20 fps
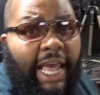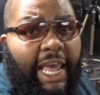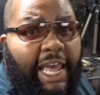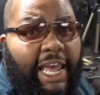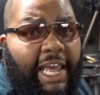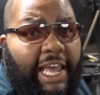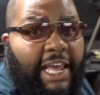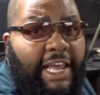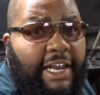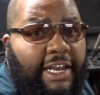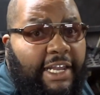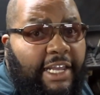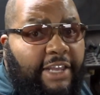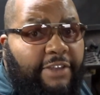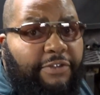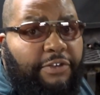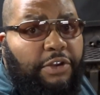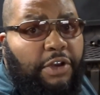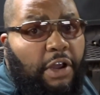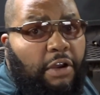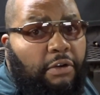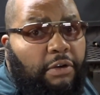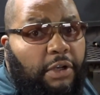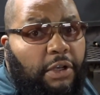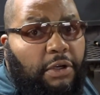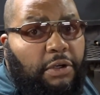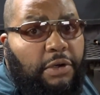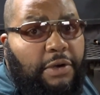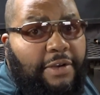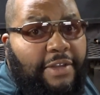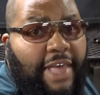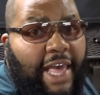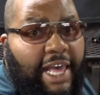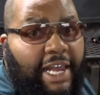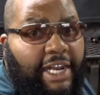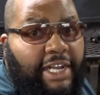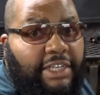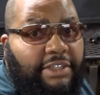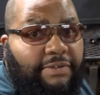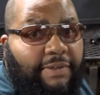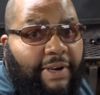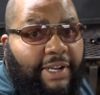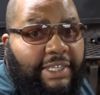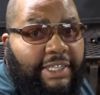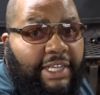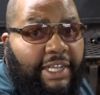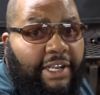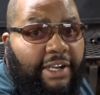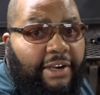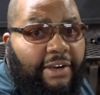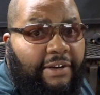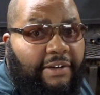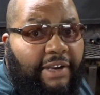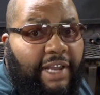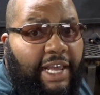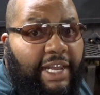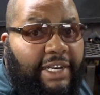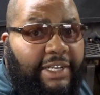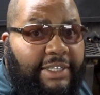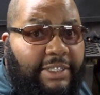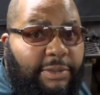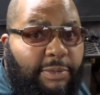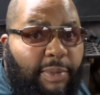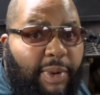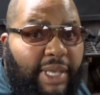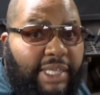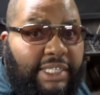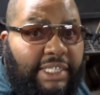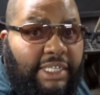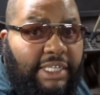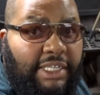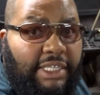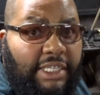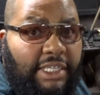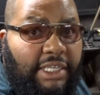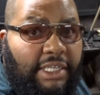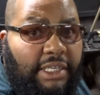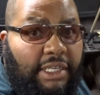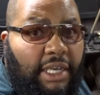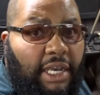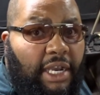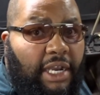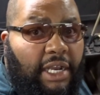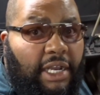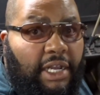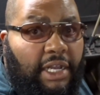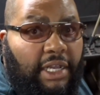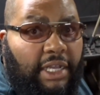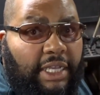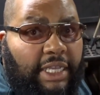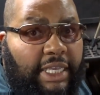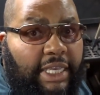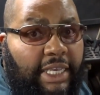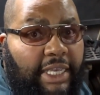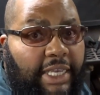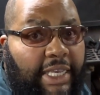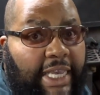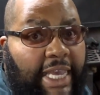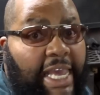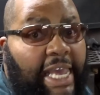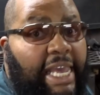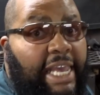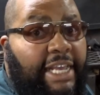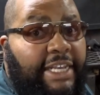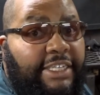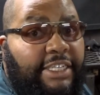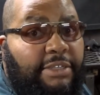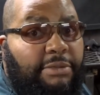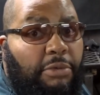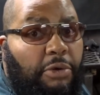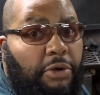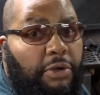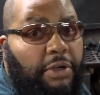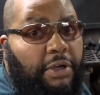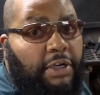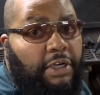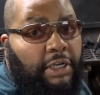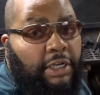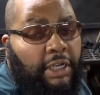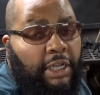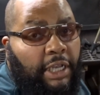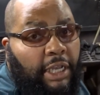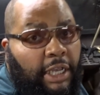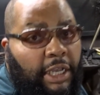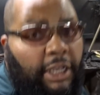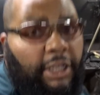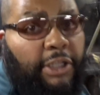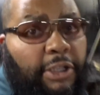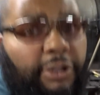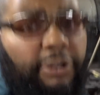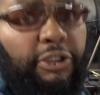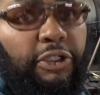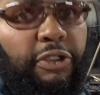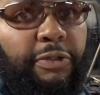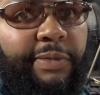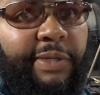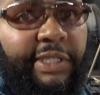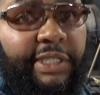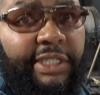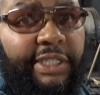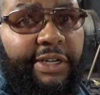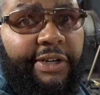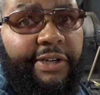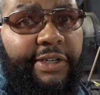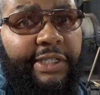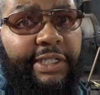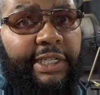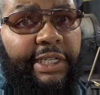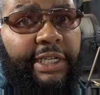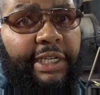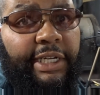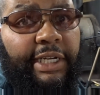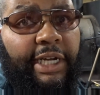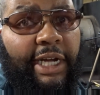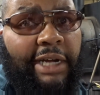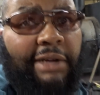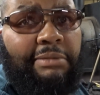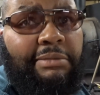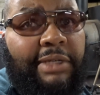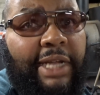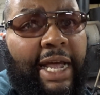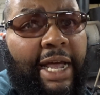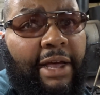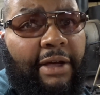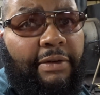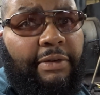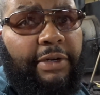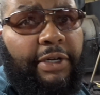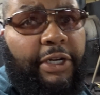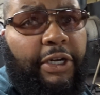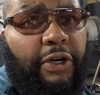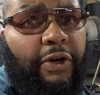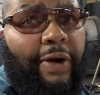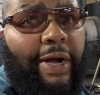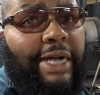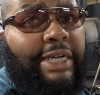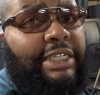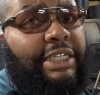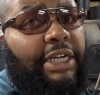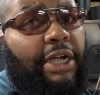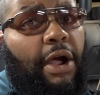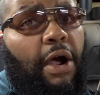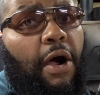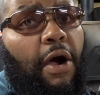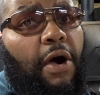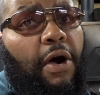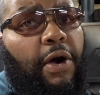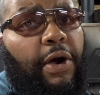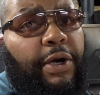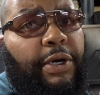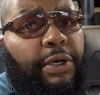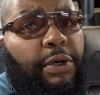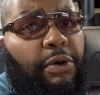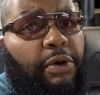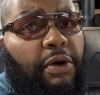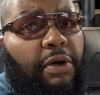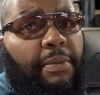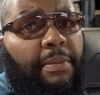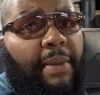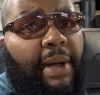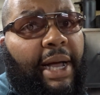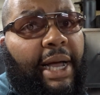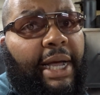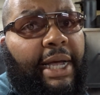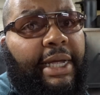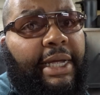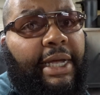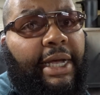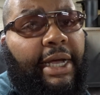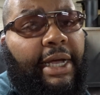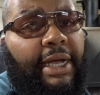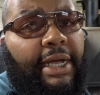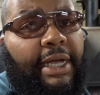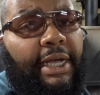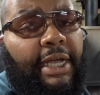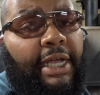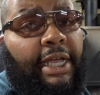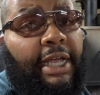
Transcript: And if you don't know who that is right there, that is Bessie, the uh, kick A smoker. YouTube has seriously come down crashing hard on my uh,